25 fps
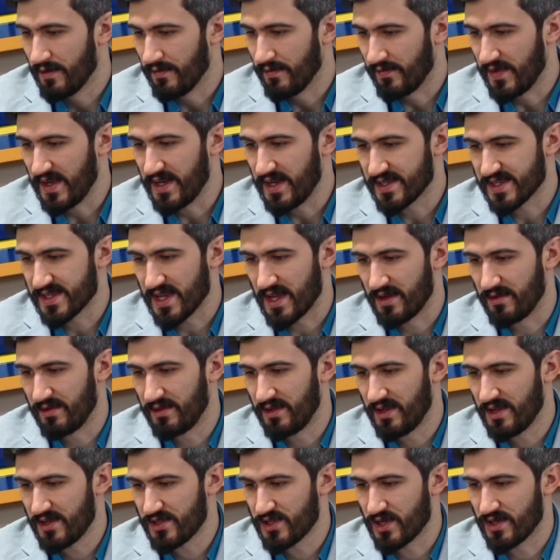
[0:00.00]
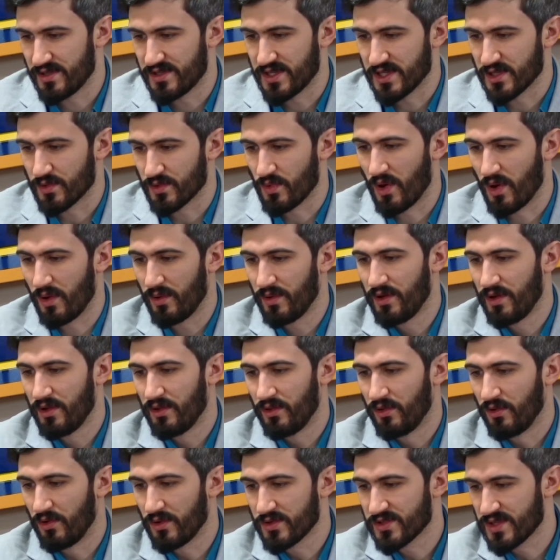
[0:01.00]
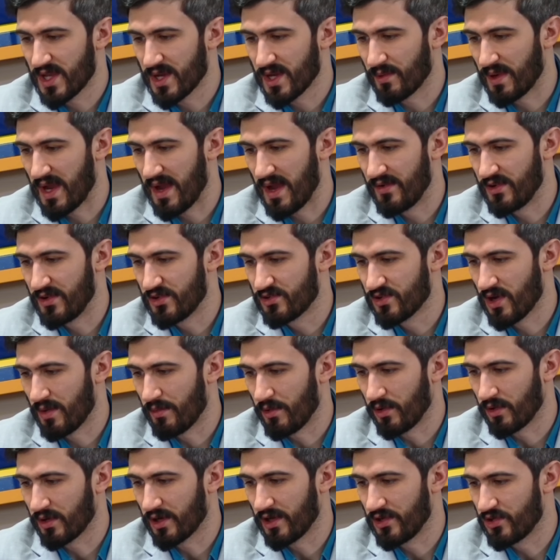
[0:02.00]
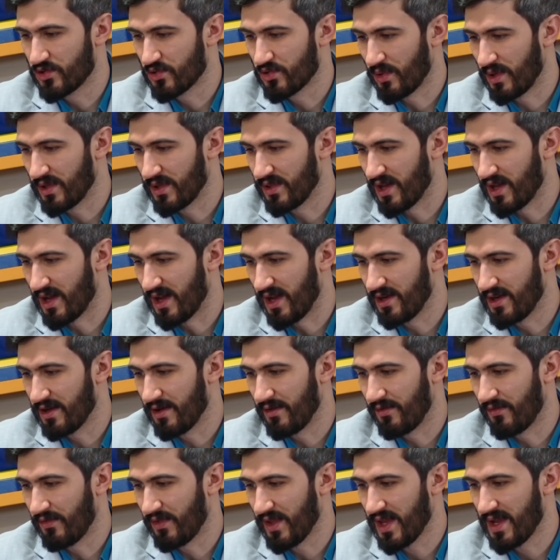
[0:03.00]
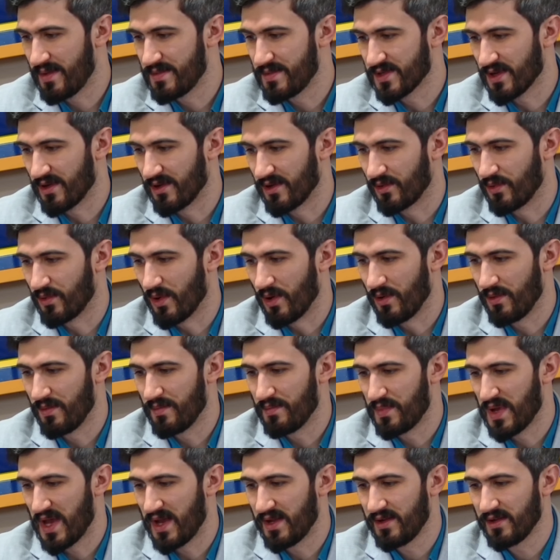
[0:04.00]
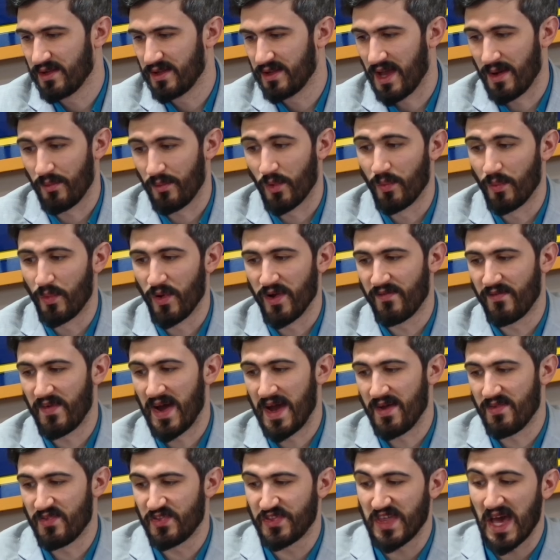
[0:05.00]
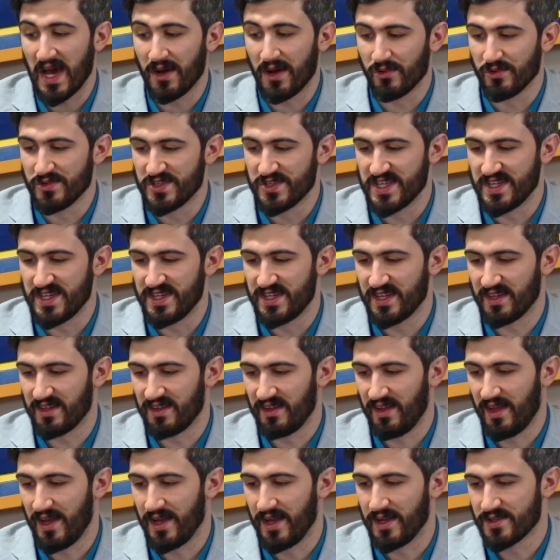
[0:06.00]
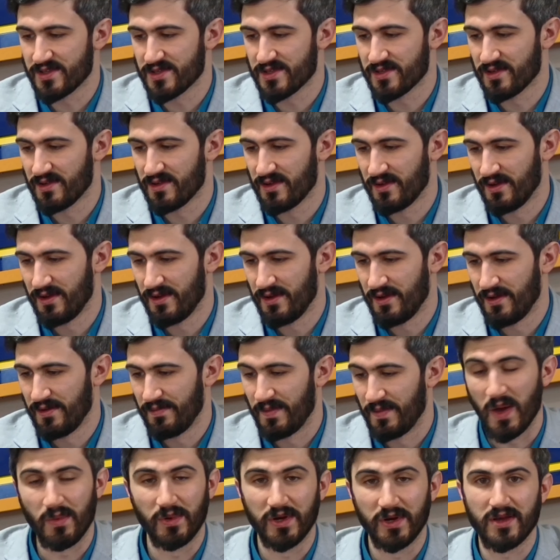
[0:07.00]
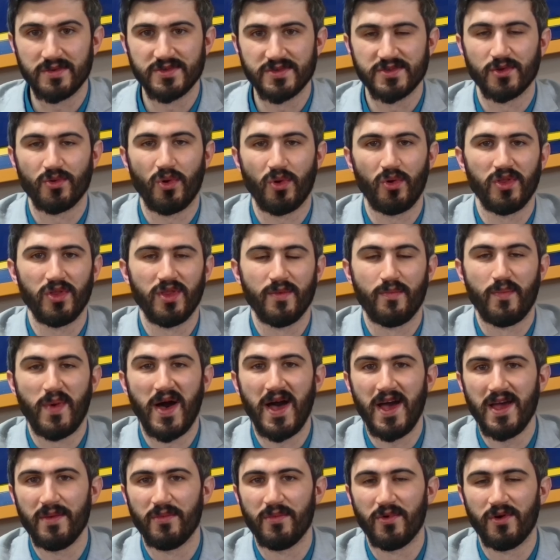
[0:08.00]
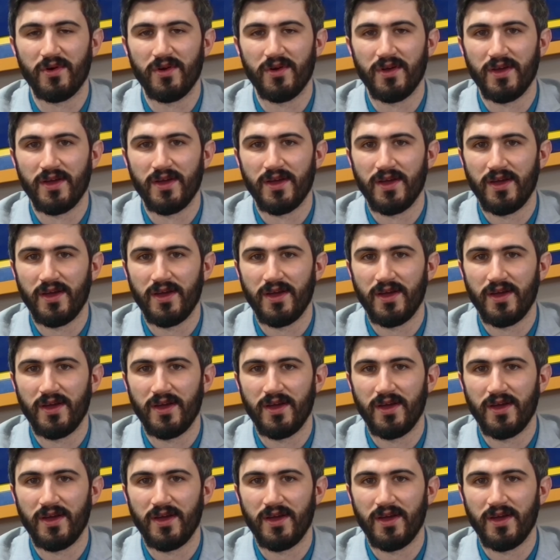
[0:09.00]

Phoenix Ammunition says, quote, looks like we're having trouble controlling the height of flames, unquote. Ben got 1,500 likes. Now, when it comes to quoting the Bible,